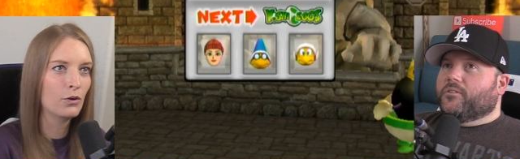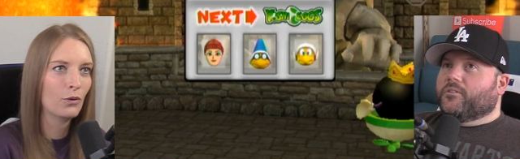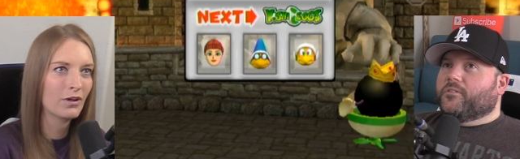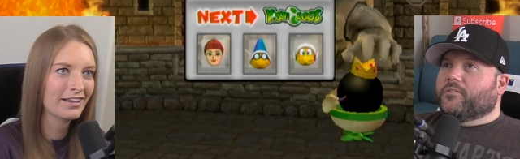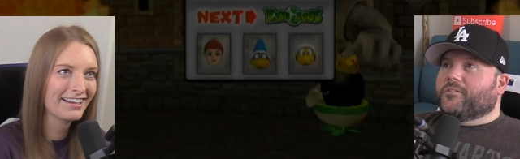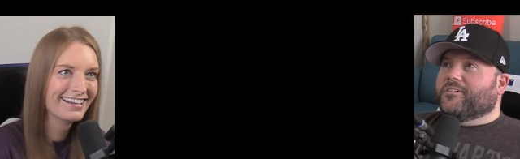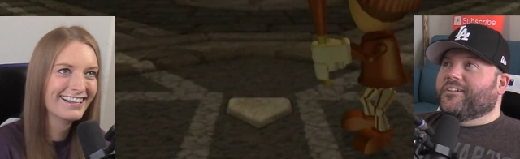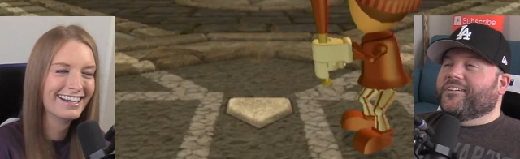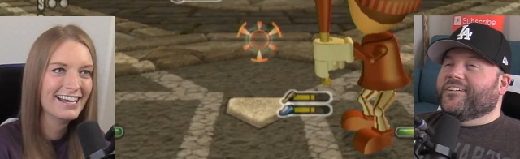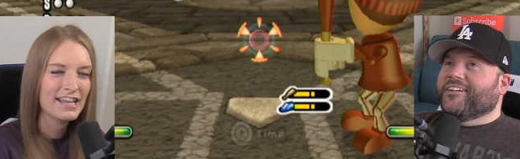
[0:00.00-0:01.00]
Speaker 1: cool.
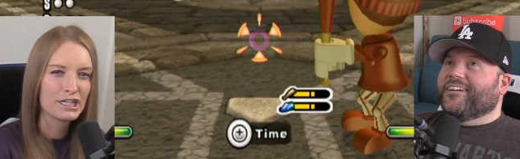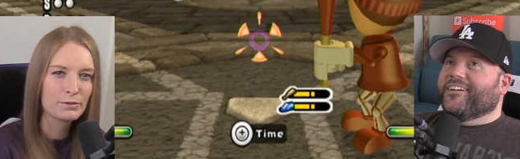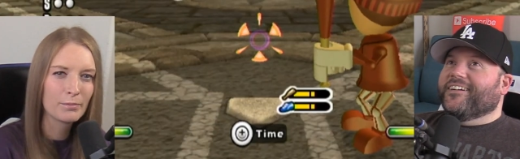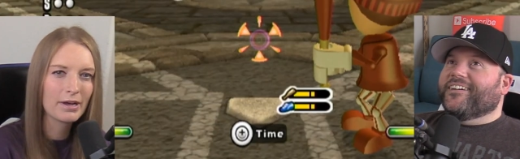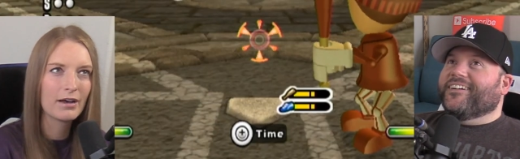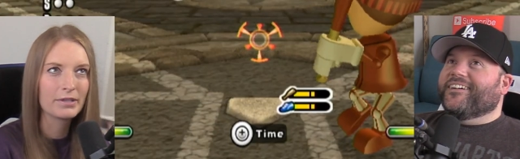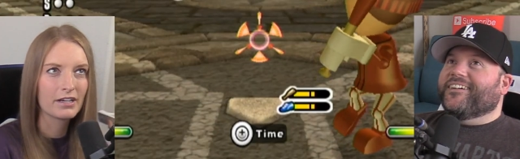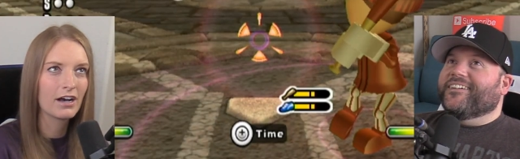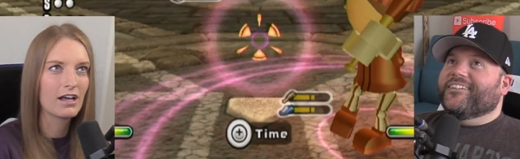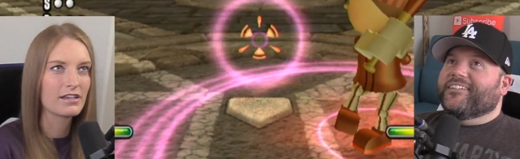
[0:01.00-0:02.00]
That's what
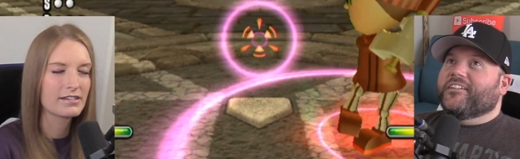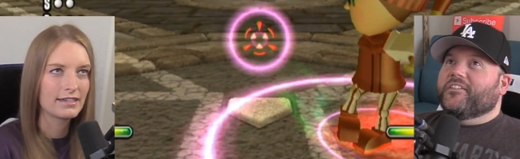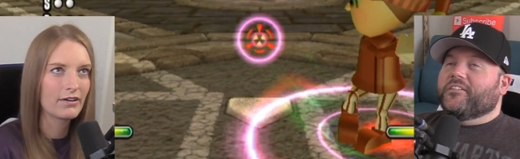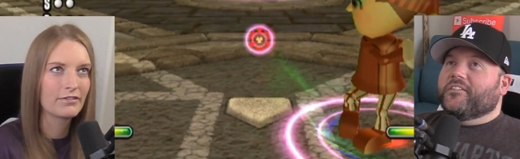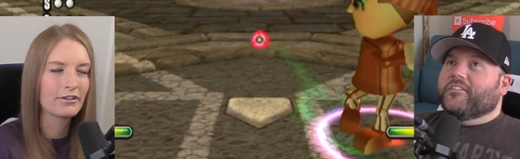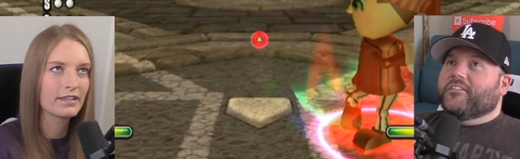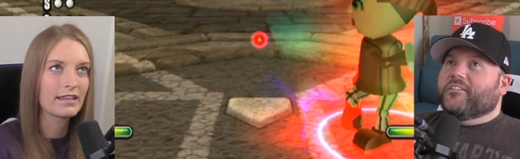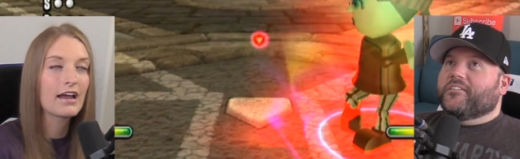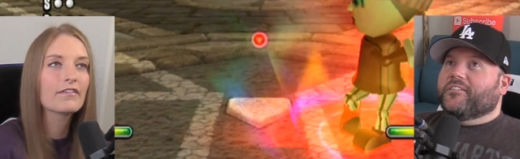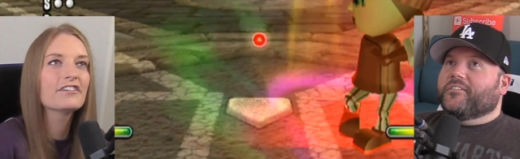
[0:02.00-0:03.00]
Bobby calls. Now I
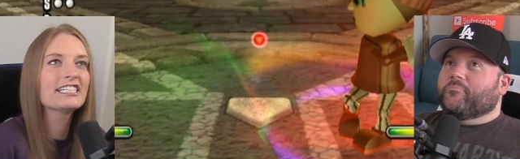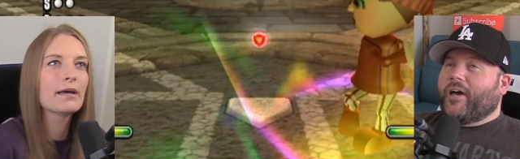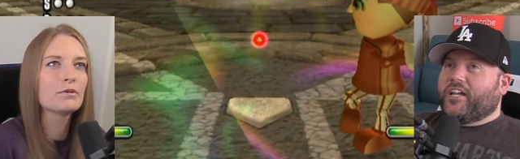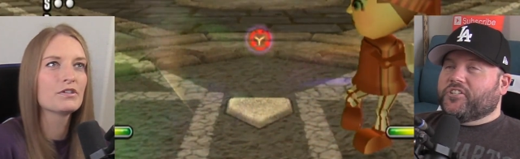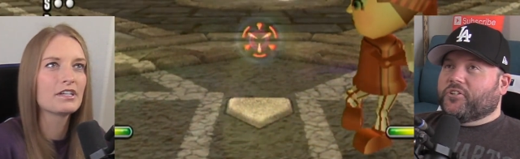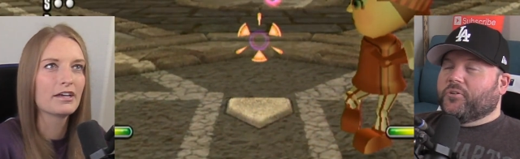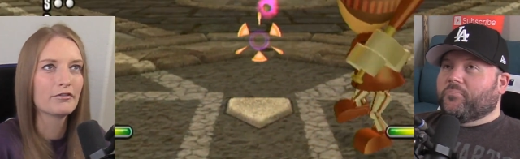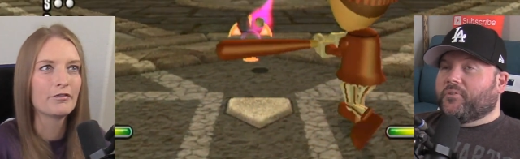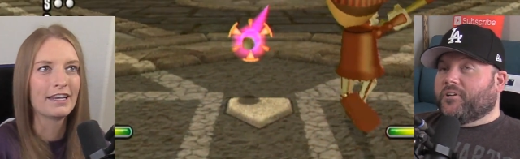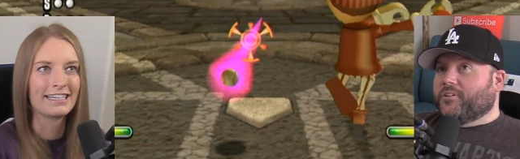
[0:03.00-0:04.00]
forget. Every time Magic you say
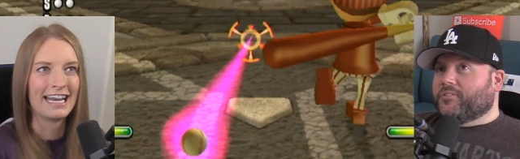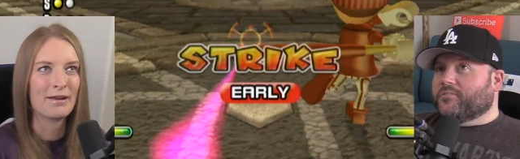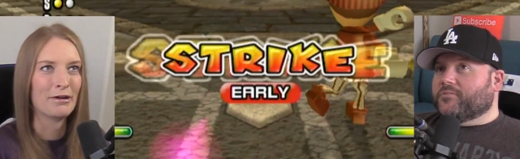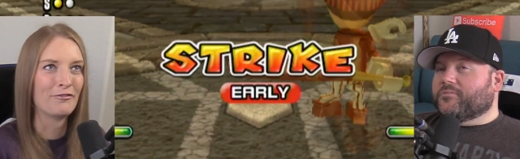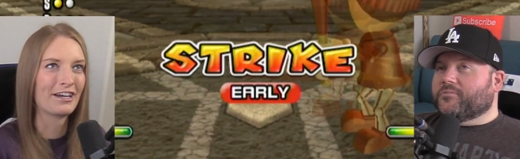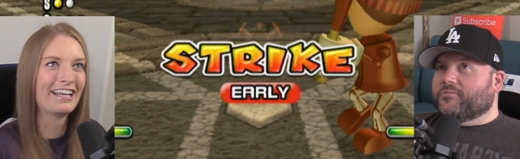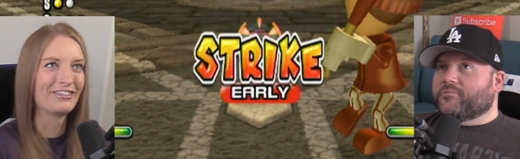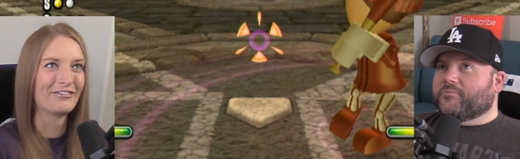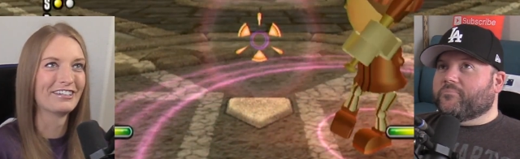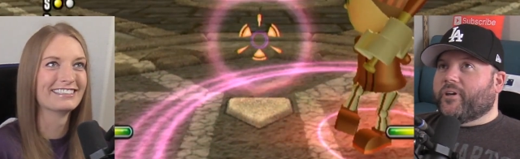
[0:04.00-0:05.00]
Koopa. a fake name, I
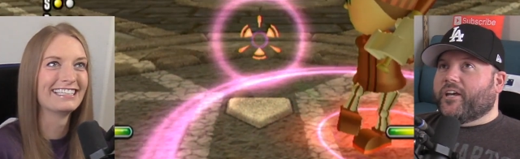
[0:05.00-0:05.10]
forget the real